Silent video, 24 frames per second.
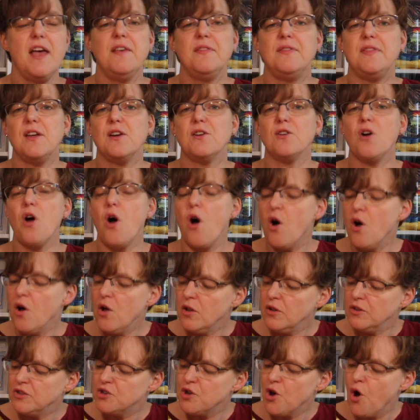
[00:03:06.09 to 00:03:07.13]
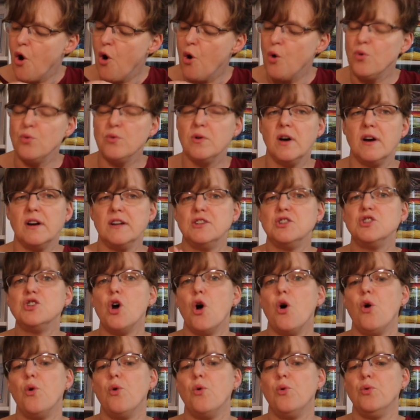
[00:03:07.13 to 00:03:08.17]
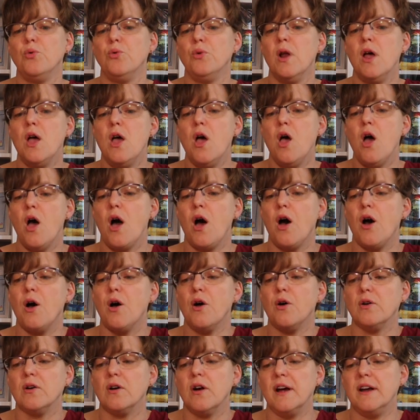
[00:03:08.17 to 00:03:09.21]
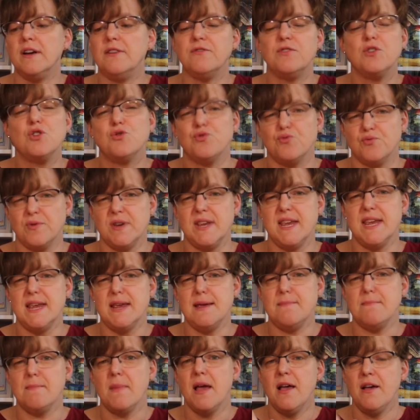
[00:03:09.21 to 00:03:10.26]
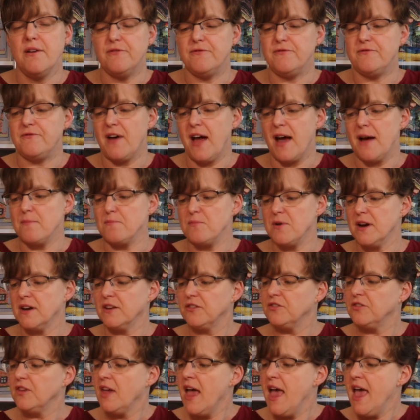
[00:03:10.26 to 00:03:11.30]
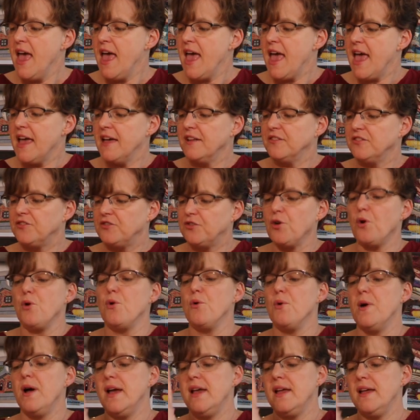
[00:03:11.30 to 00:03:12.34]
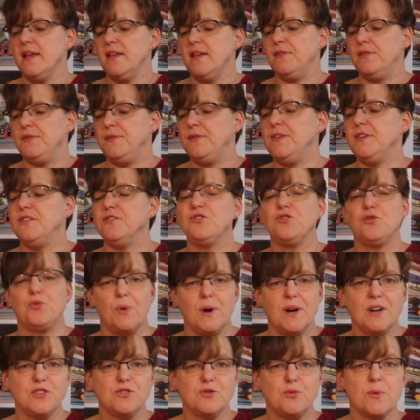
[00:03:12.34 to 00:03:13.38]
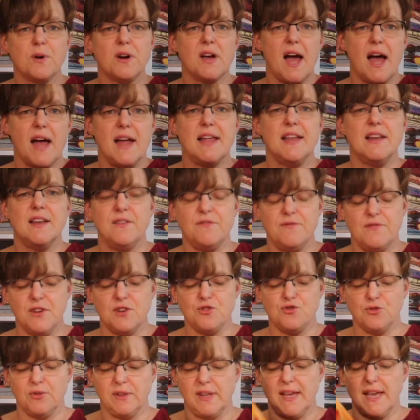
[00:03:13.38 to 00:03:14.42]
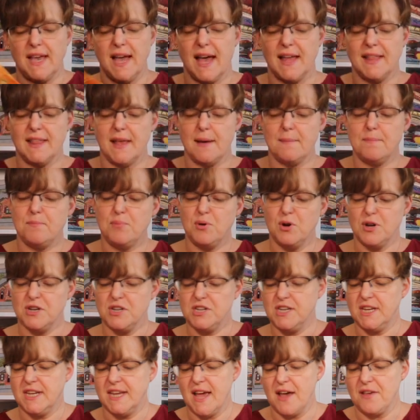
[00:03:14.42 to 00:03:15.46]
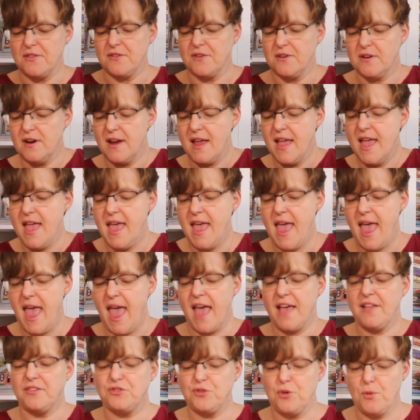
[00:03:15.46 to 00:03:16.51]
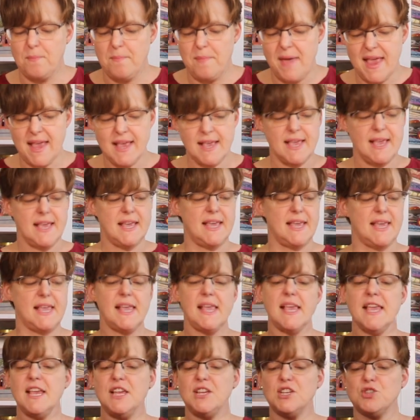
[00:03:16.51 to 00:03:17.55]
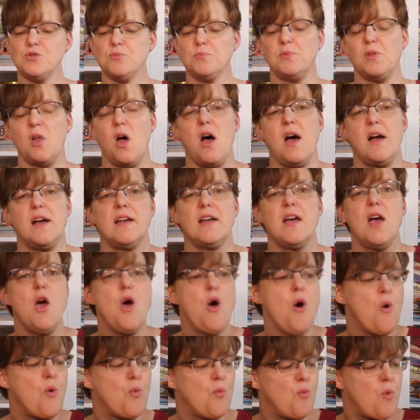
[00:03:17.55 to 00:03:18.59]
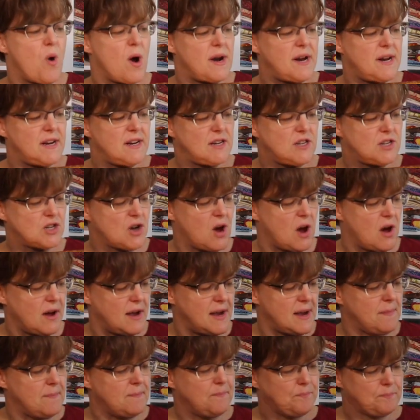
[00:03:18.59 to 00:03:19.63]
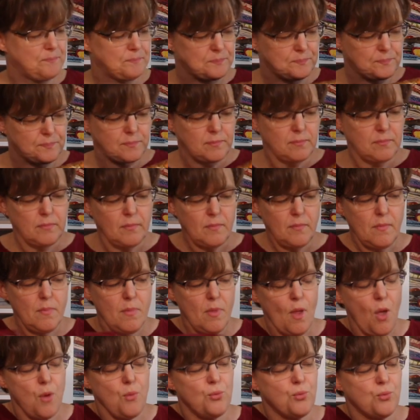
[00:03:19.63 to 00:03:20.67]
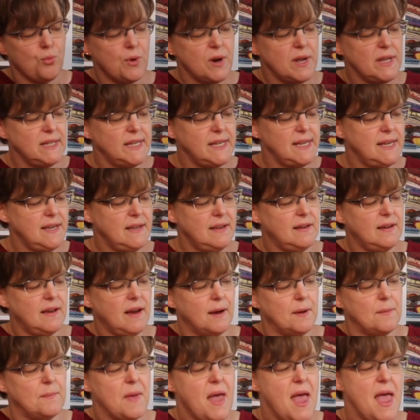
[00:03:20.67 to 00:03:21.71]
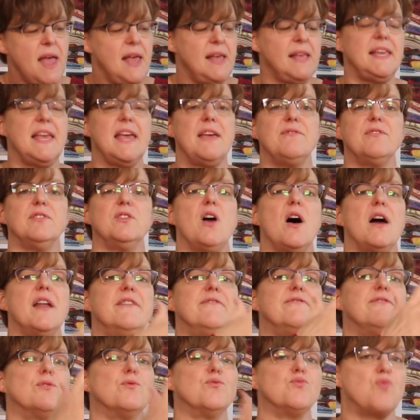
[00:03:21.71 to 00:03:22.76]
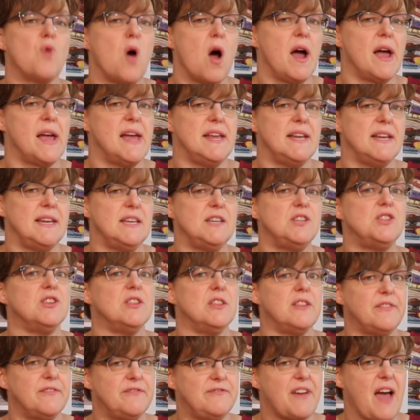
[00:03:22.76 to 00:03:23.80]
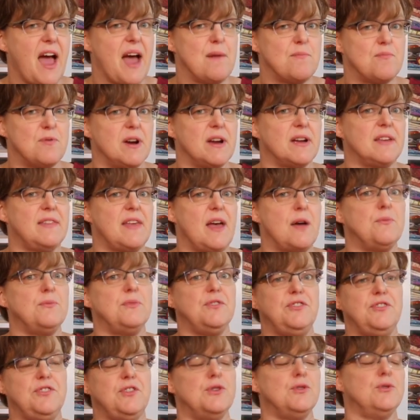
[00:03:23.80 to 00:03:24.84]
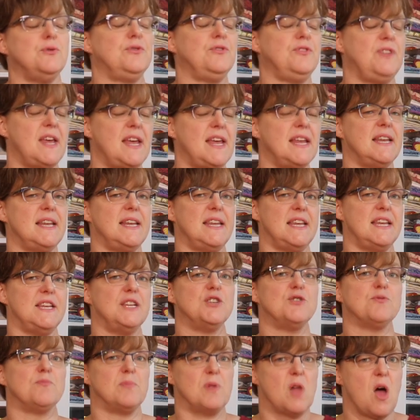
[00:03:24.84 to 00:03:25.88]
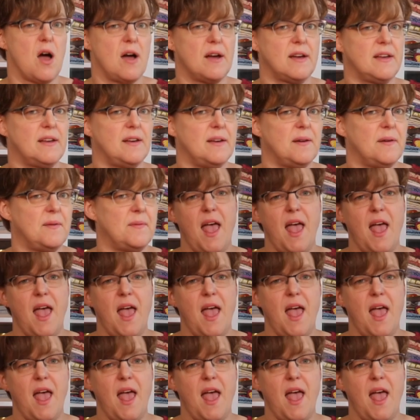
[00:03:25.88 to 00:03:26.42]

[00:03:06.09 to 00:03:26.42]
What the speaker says: They are all tone on tone, kind of cream fabrics. And so these squares were cut individually and then put together. And so making each block one at a time really gave a lot of variety to the fabric that was used in each block.